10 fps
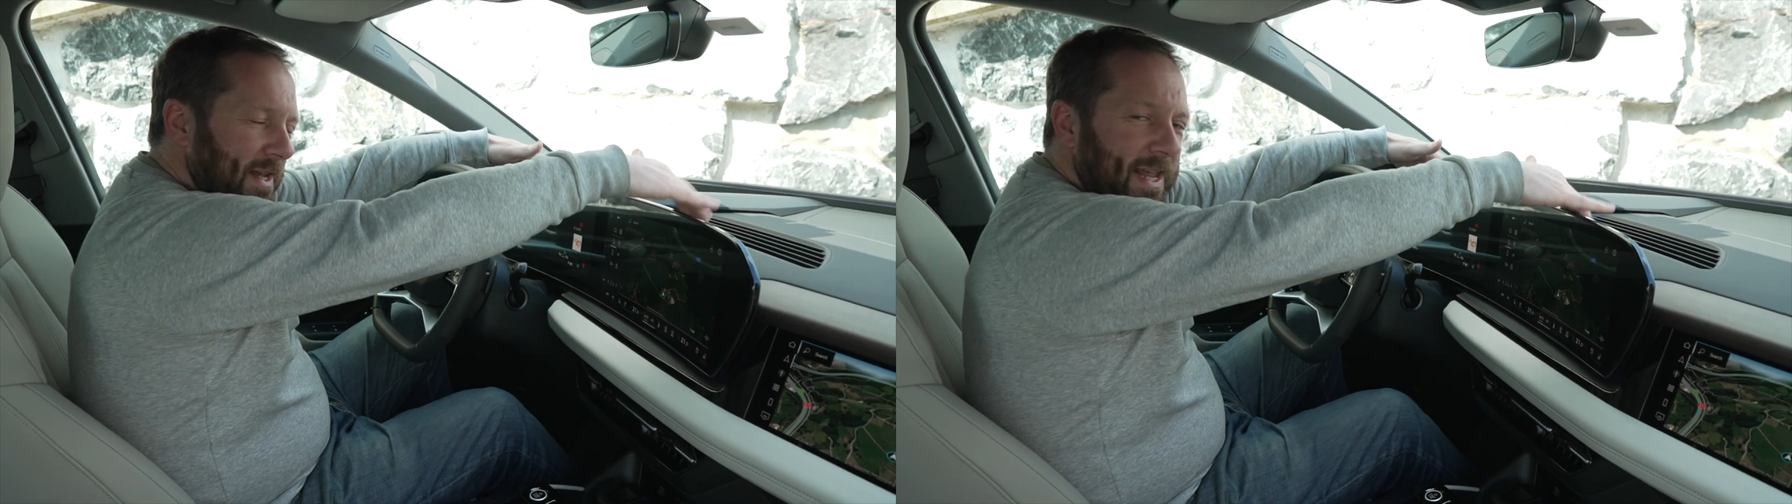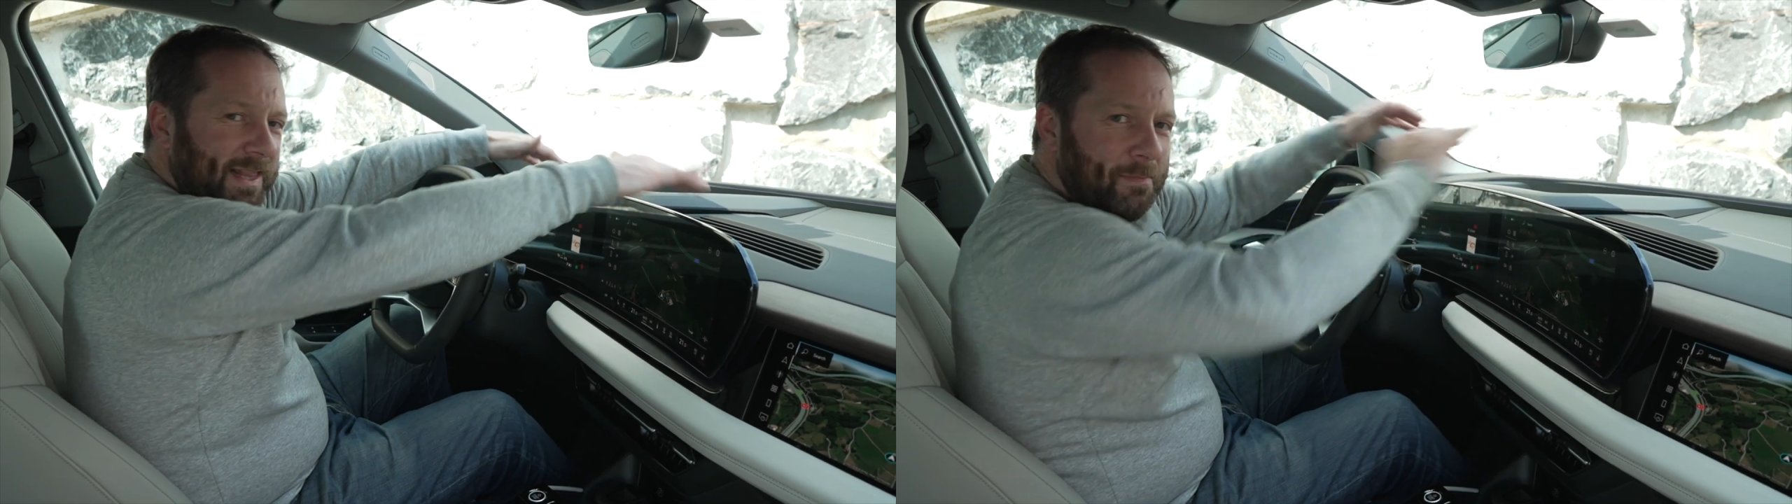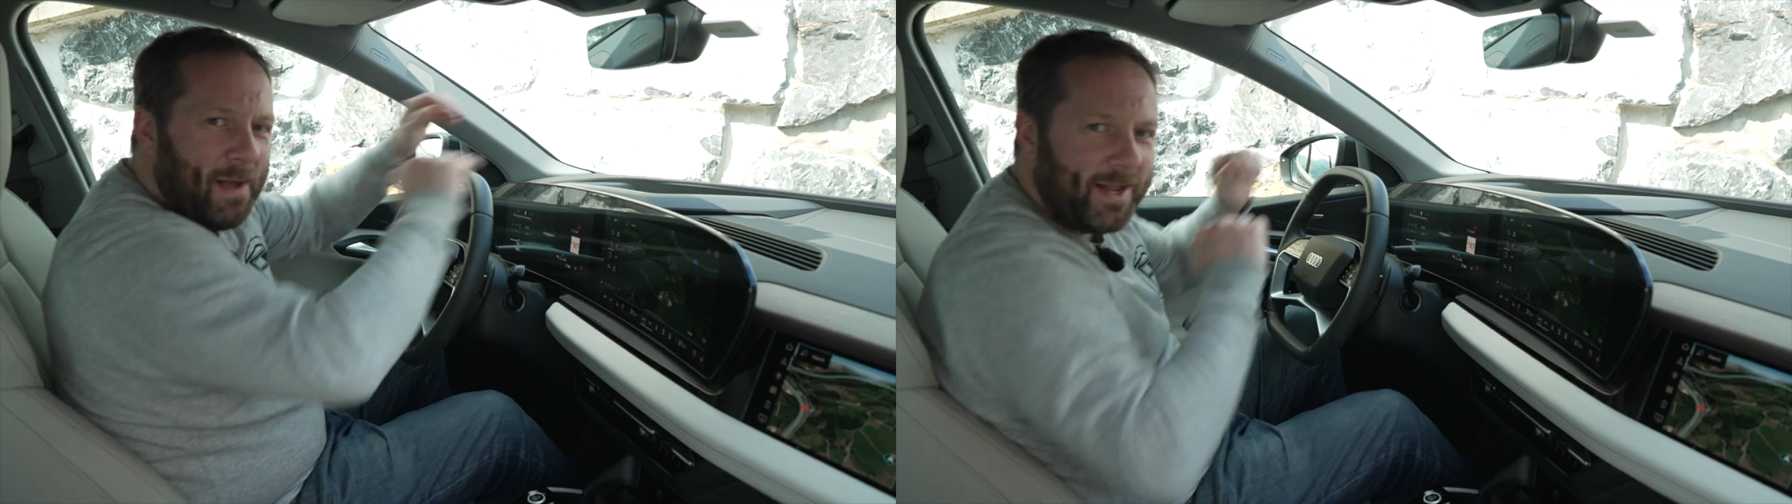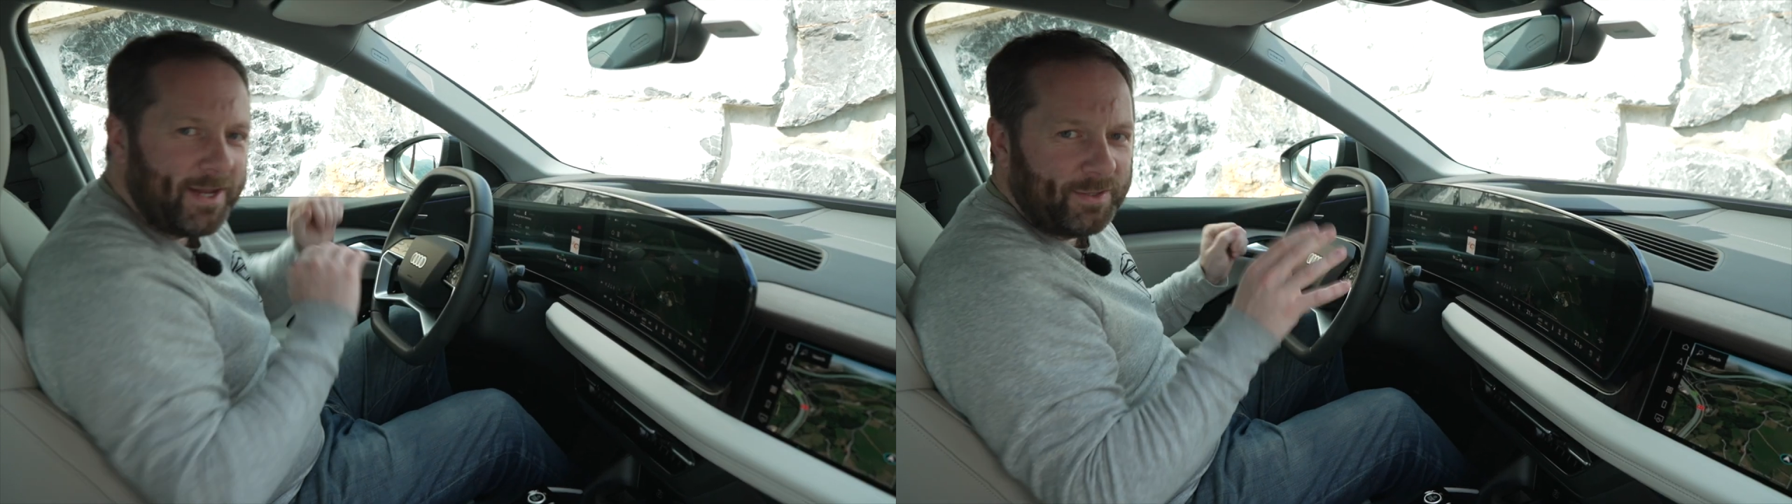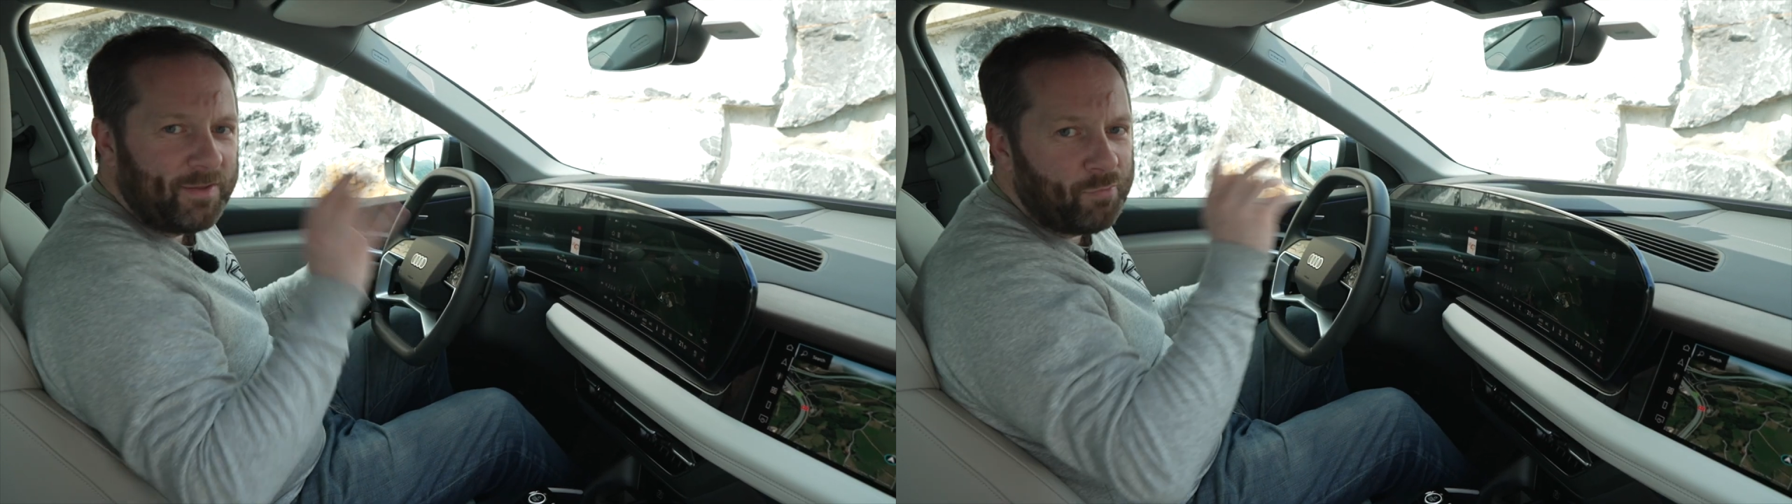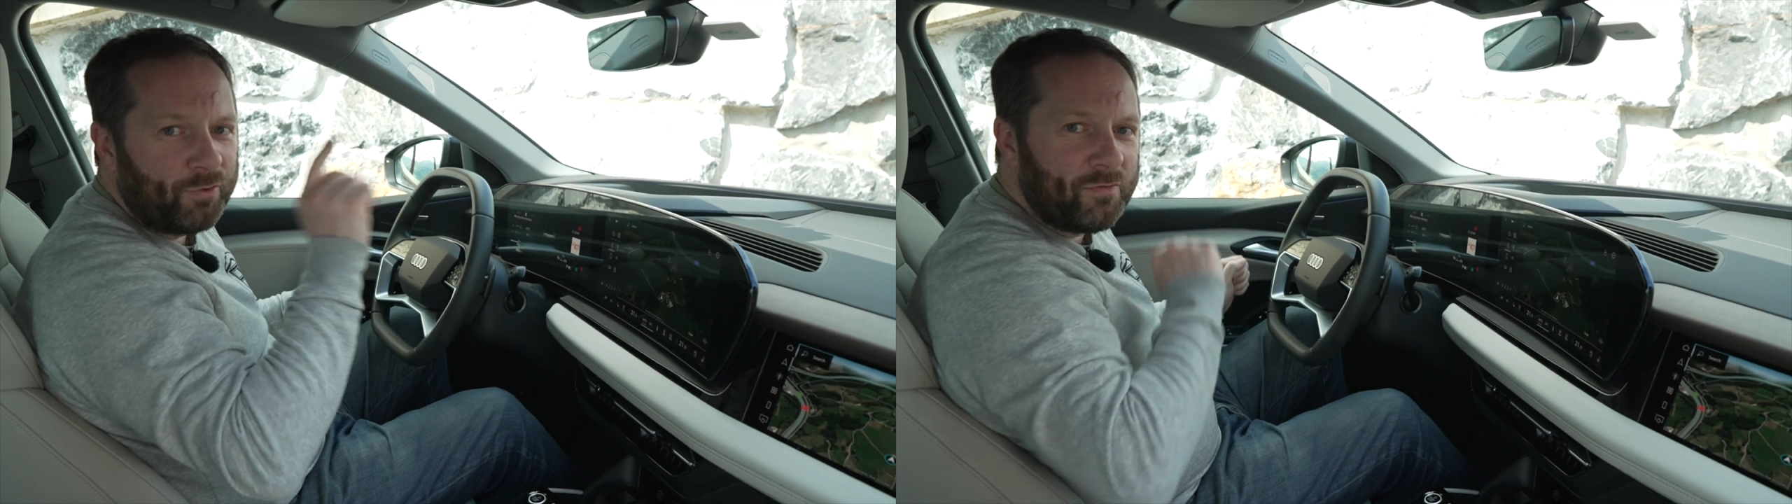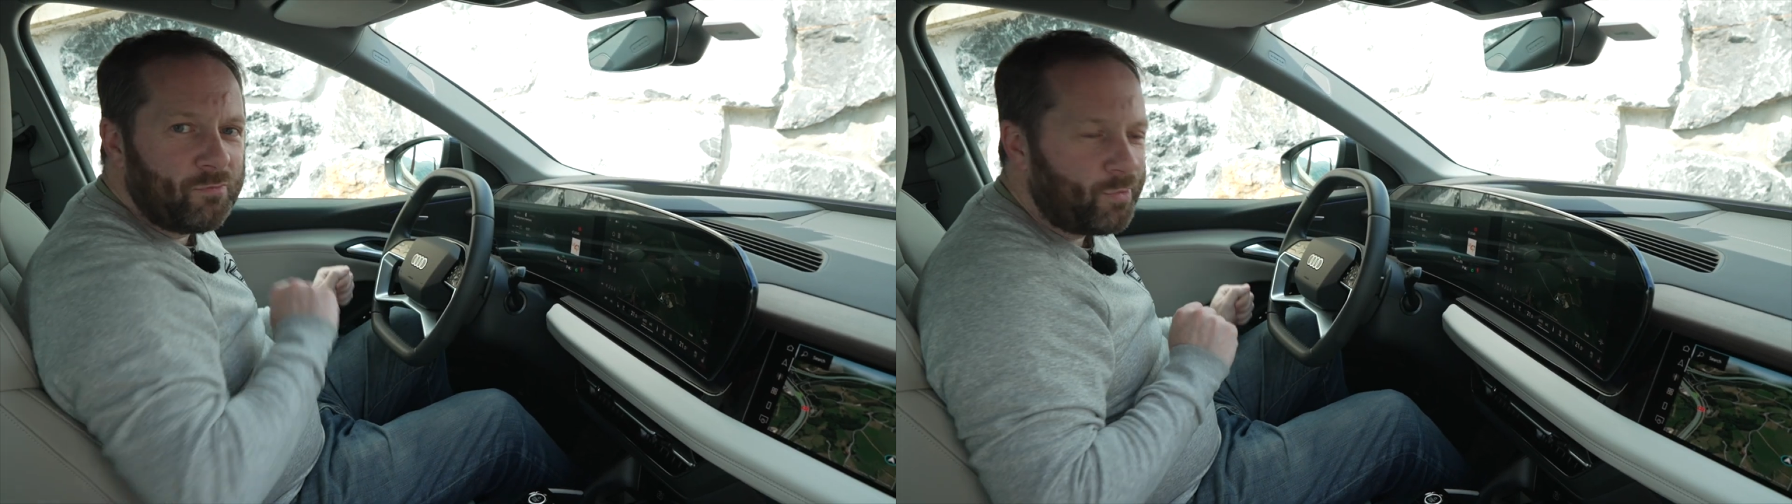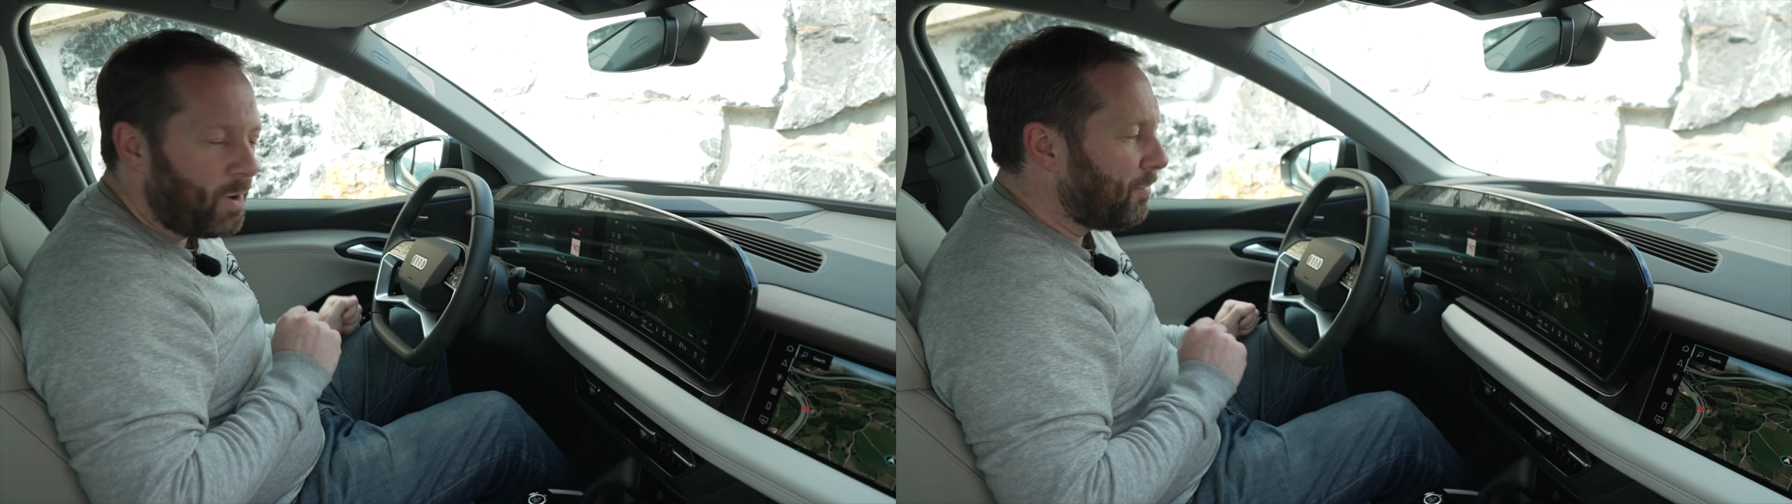in the back here they've put some
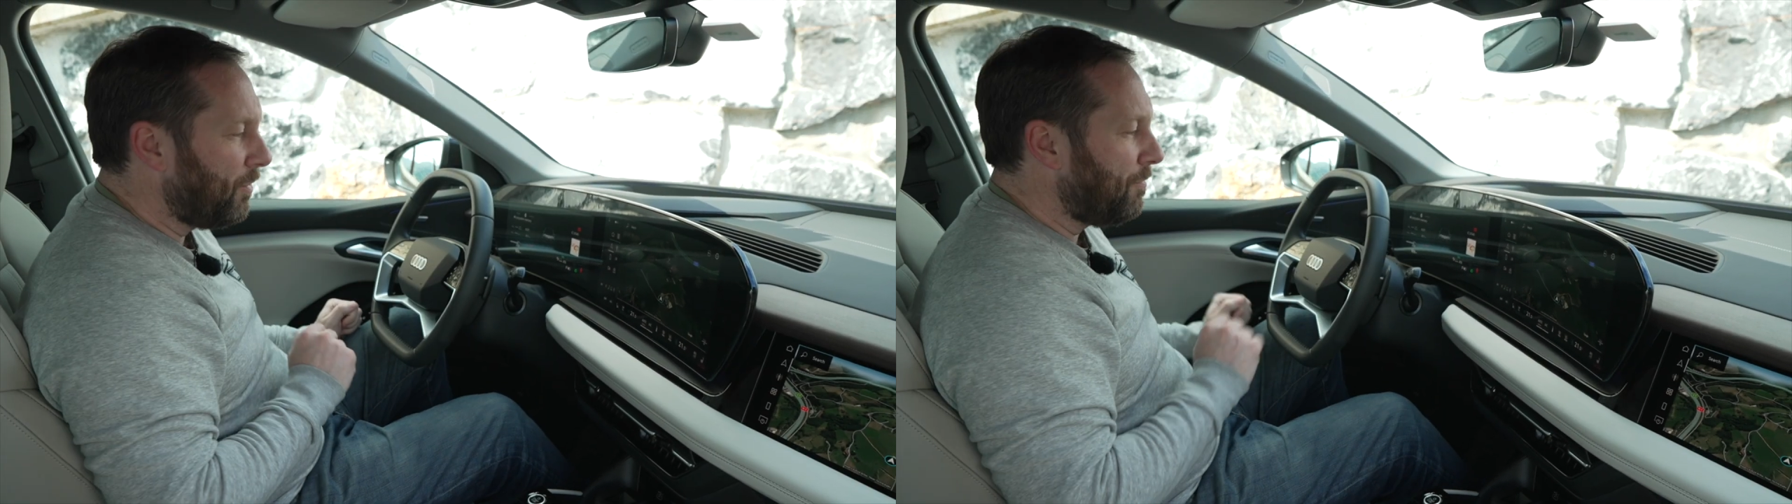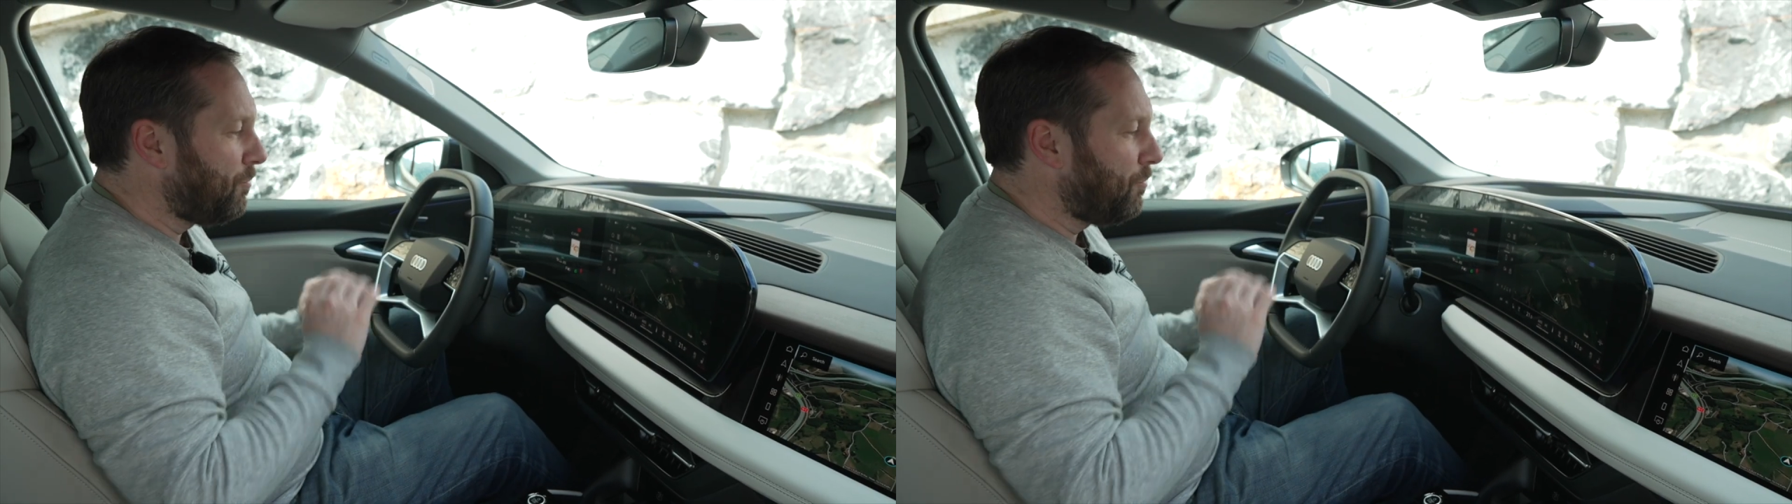proper